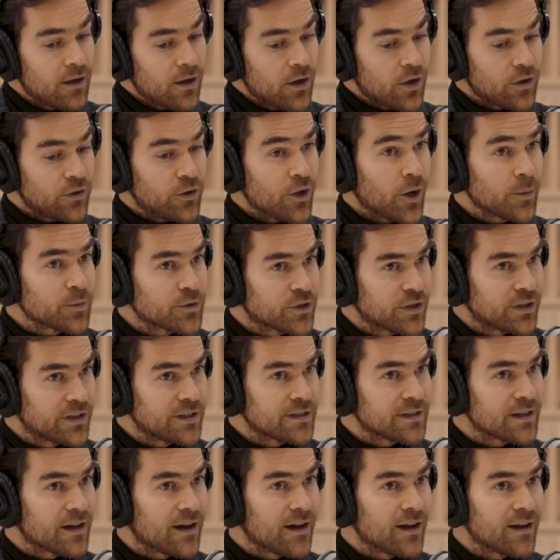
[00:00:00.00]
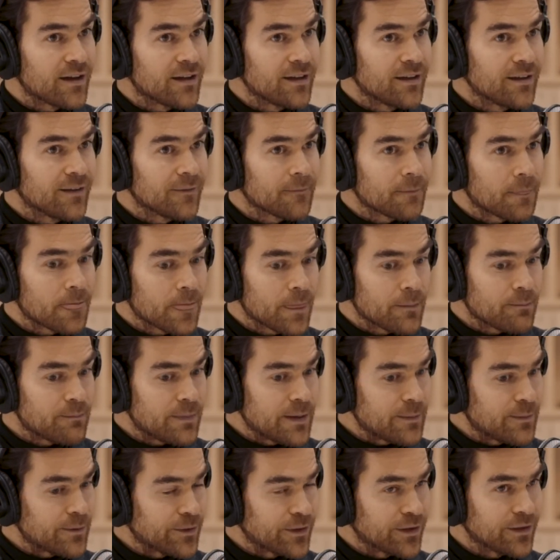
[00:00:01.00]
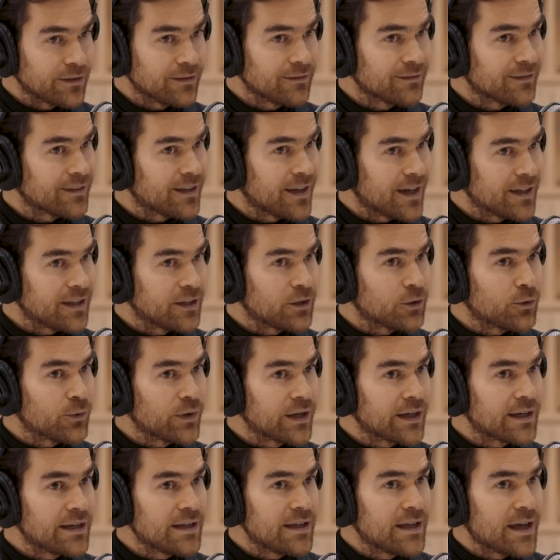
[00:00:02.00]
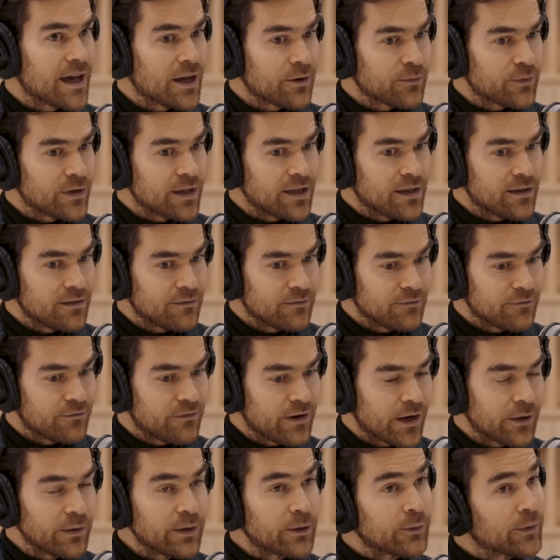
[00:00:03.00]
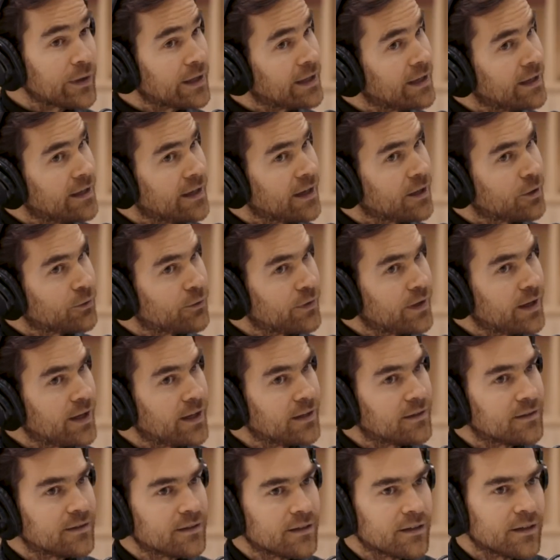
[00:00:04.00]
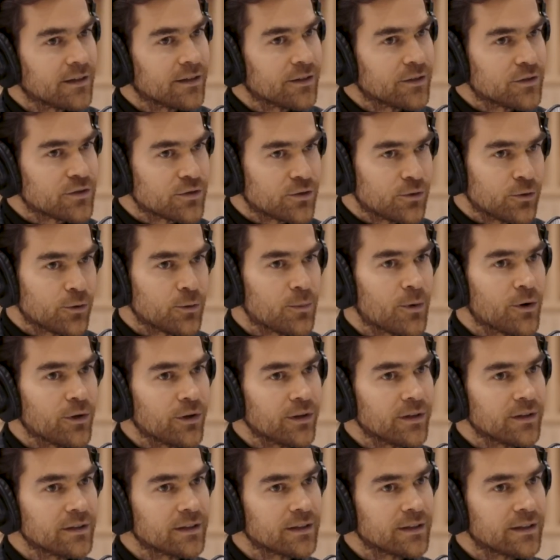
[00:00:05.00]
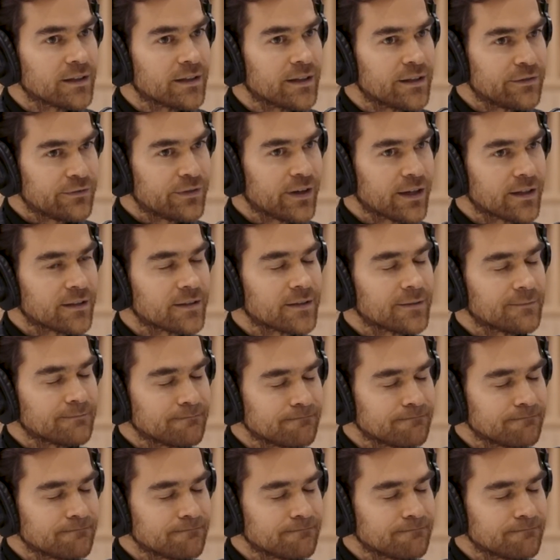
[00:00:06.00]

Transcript: Adoption is high, people get it quickly, and we very quickly can create a snowball effect.